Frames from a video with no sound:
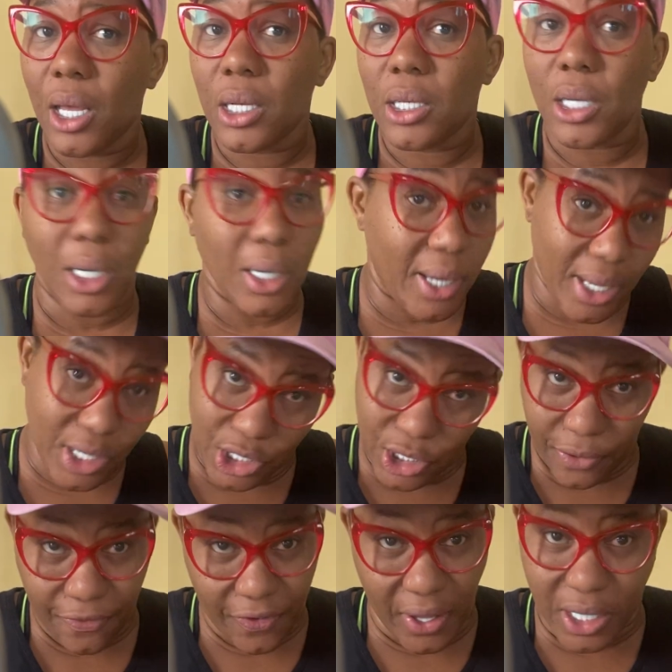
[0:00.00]
None of that
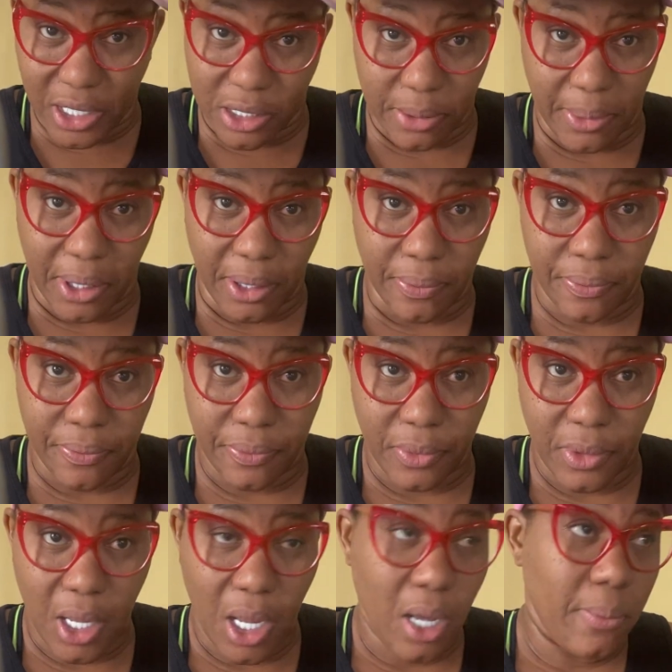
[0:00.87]
shit phased me
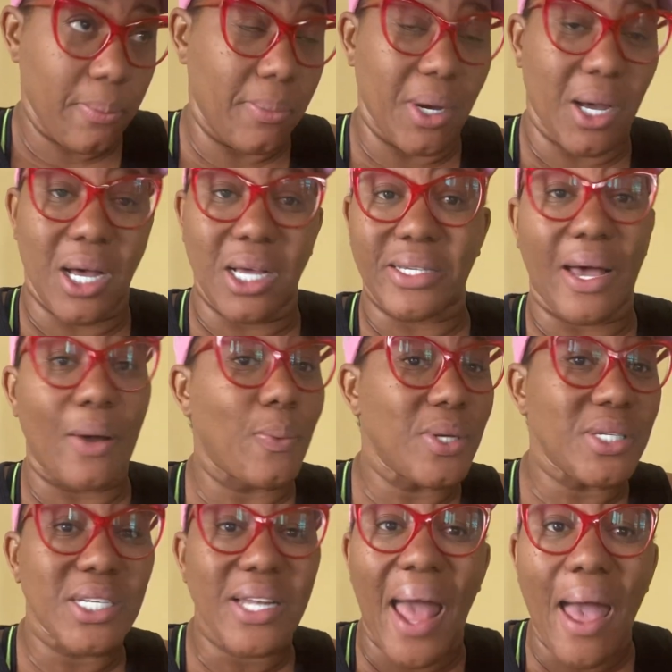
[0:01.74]
because I
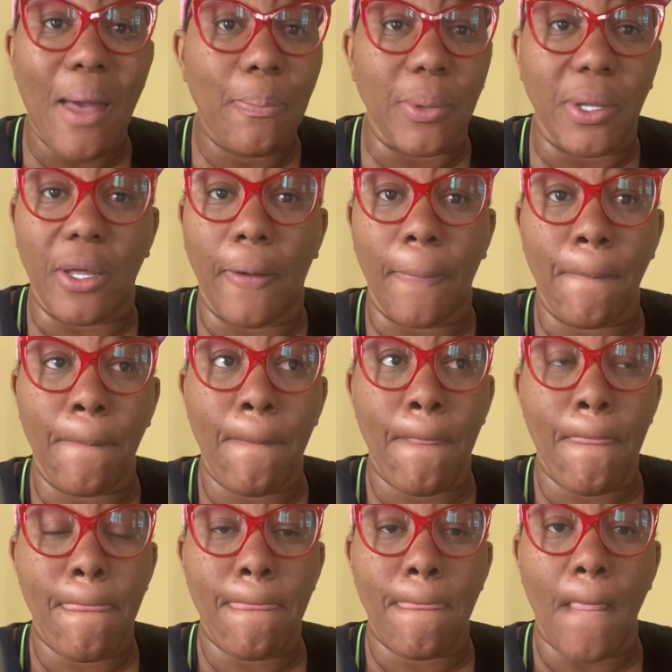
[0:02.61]
wasn't happy
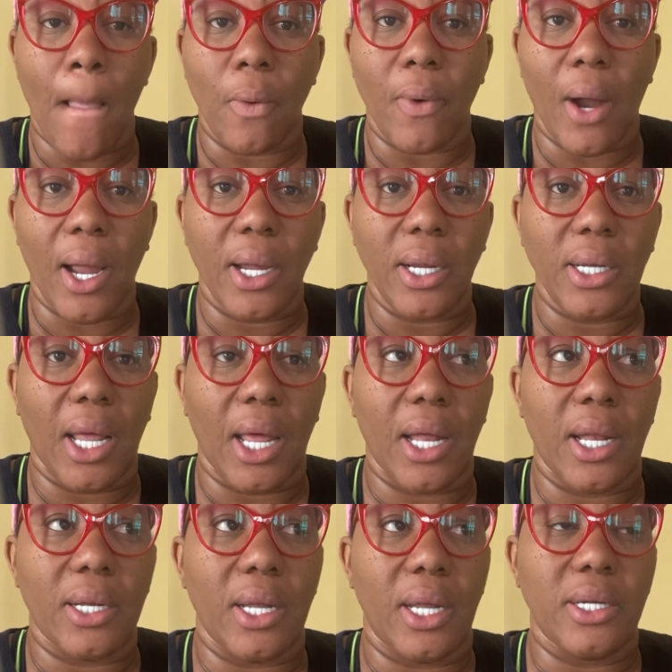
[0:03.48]
right?
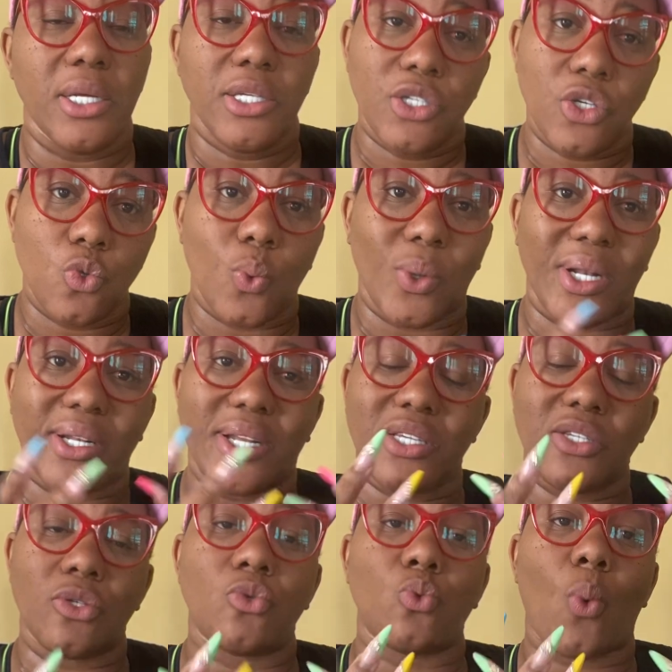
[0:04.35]
And and this is what
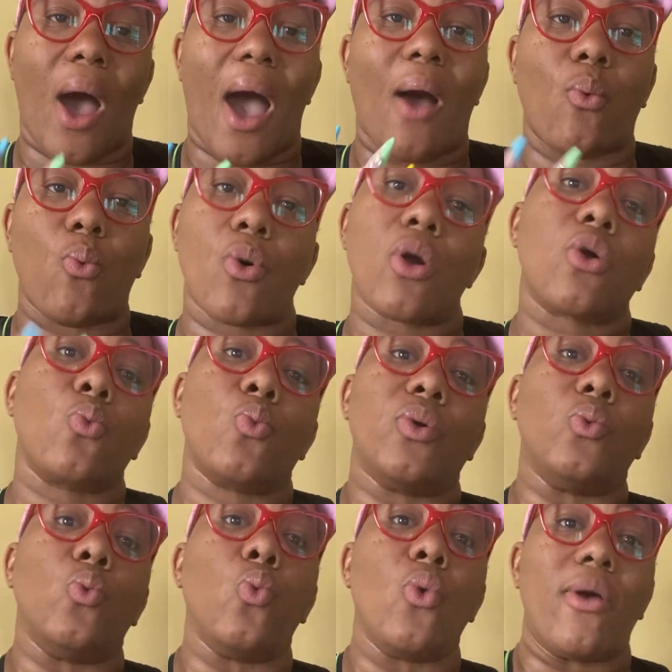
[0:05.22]
this is why I work
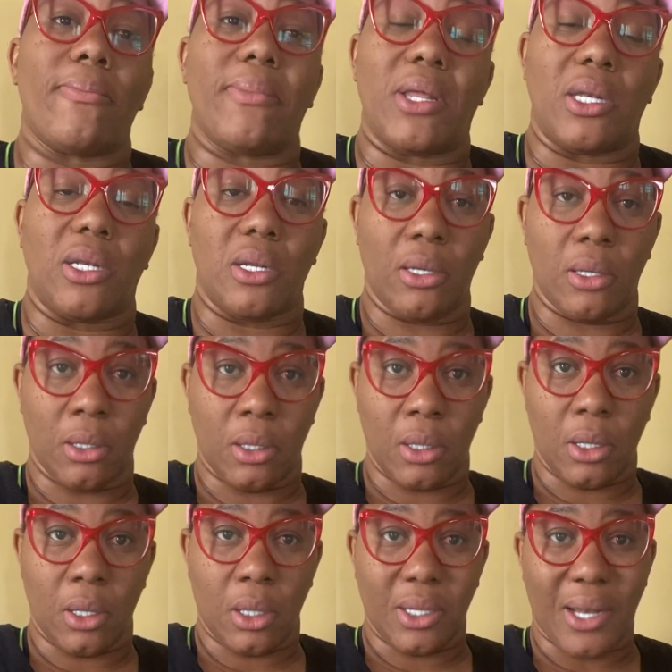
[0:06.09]
with women.
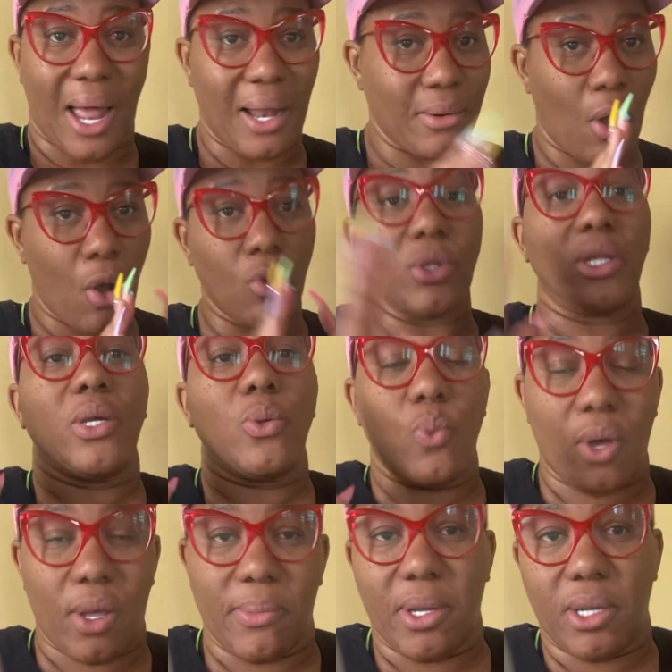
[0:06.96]
Not only
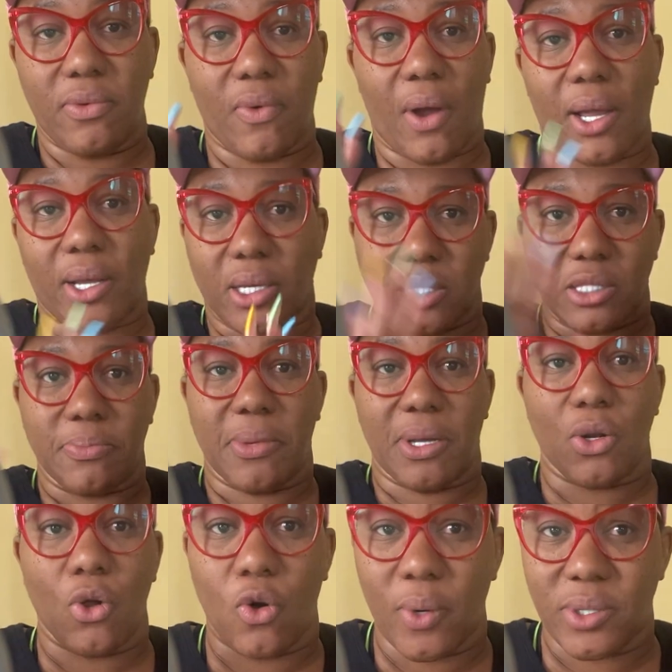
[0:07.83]
women, right? Because
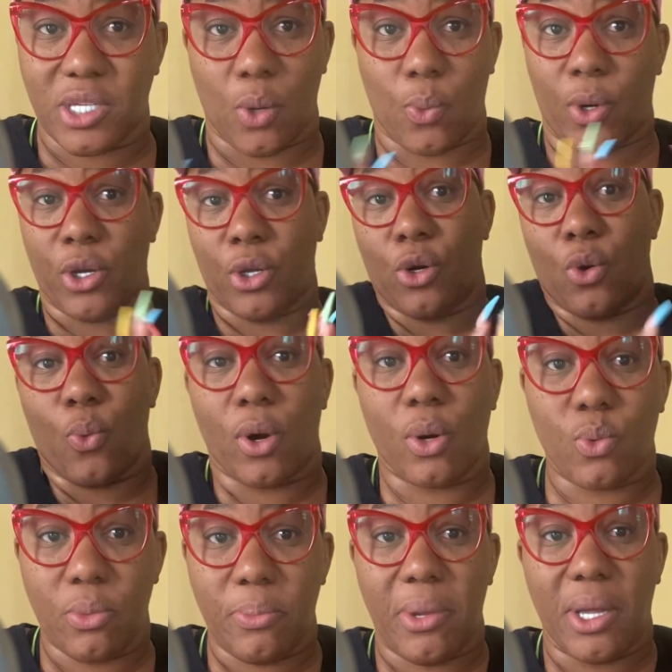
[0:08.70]
men always say, well, you don't
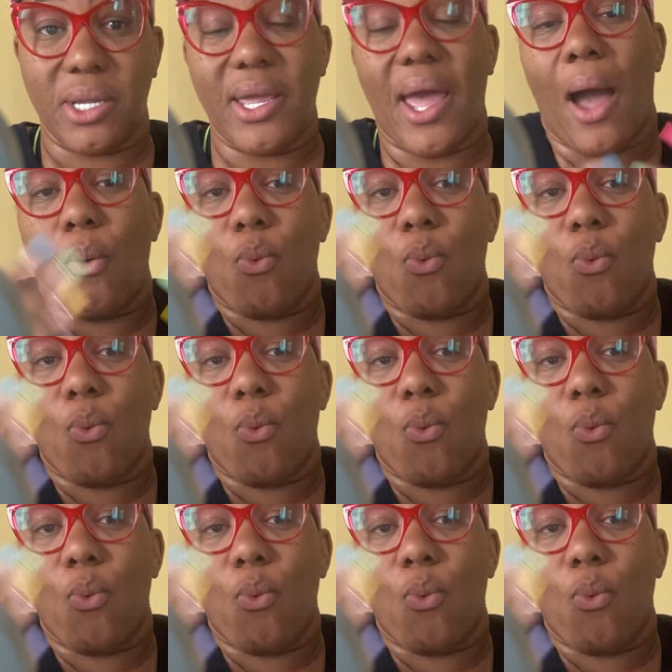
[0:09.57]
work with men. Yeah,